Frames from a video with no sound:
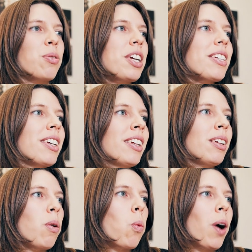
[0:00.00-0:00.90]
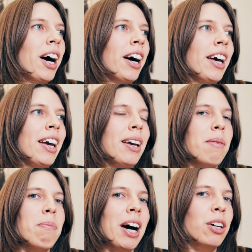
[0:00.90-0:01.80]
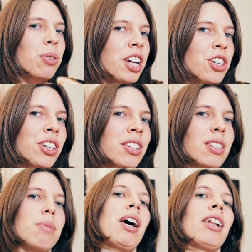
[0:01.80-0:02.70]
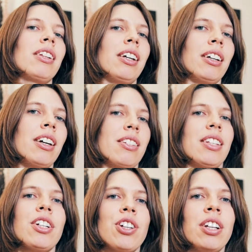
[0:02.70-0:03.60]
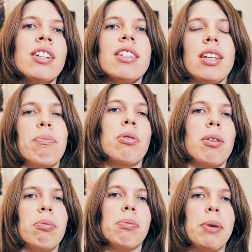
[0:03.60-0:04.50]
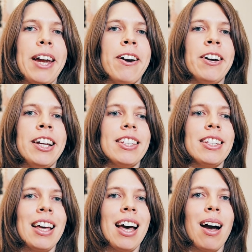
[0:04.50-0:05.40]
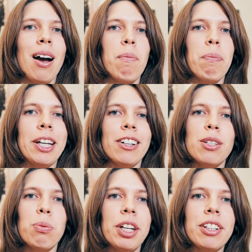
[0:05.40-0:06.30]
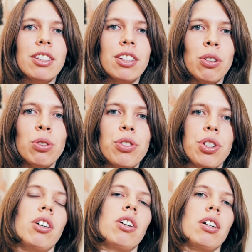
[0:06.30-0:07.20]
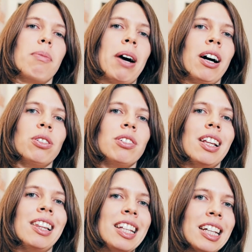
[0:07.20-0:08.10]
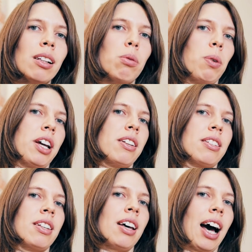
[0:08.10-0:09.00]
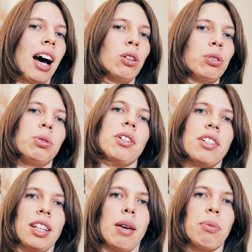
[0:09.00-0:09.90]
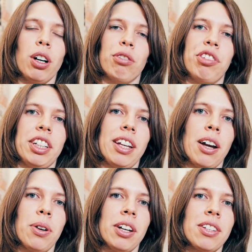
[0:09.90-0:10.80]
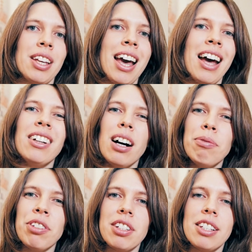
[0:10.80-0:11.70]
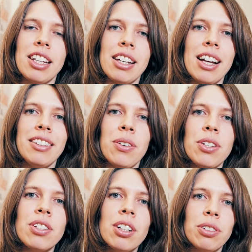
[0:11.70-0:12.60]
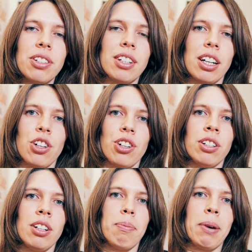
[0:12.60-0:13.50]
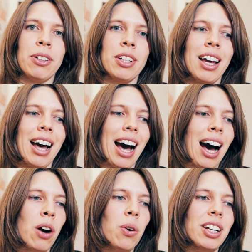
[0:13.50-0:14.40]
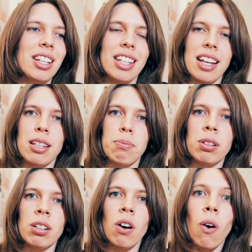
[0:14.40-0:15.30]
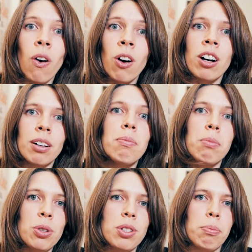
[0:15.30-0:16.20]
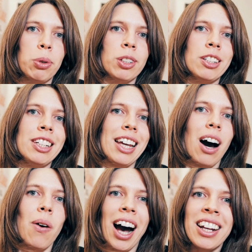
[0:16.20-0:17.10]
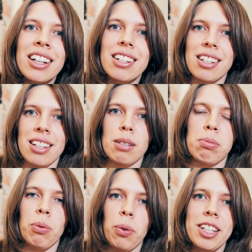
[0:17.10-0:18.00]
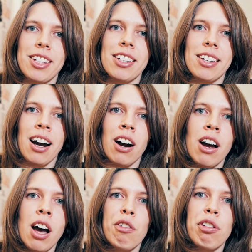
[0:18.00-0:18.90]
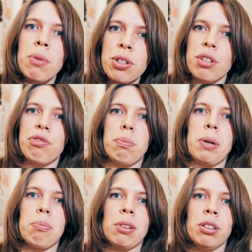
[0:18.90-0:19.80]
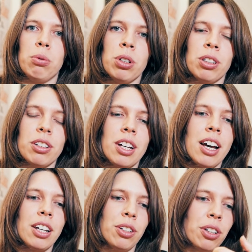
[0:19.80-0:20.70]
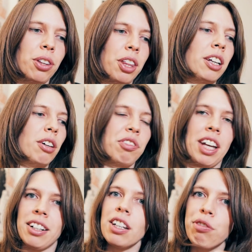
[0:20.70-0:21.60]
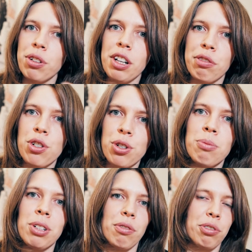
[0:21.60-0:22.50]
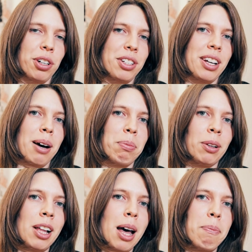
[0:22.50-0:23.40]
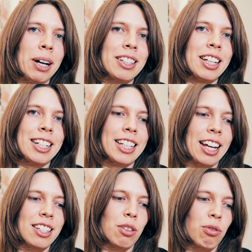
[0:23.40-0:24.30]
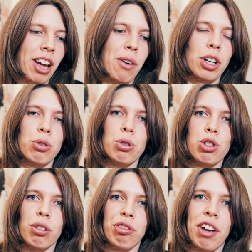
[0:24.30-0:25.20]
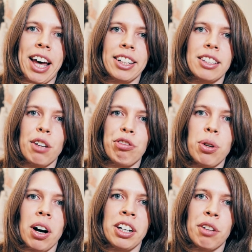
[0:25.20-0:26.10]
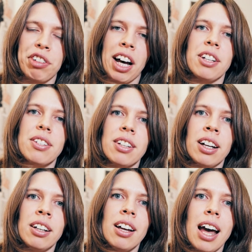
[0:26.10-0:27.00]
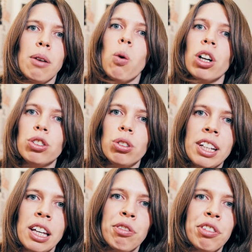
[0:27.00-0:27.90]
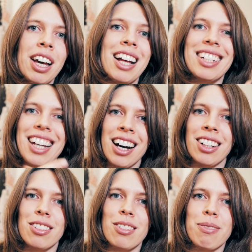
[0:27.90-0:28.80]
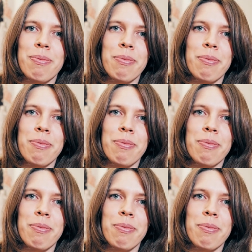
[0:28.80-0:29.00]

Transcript: The reason why migration and smuggling are such an inseparable pair is because we don't talk about legal ways how to escape conflict areas. And obviously, there is no discussion about how accessible or, most importantly, how inaccessible visas are for most of the people in the world. You don't think of that if you live in Germany, for example, but it gets a very crucial fact if you are in Afghanistan and want to leave and can't.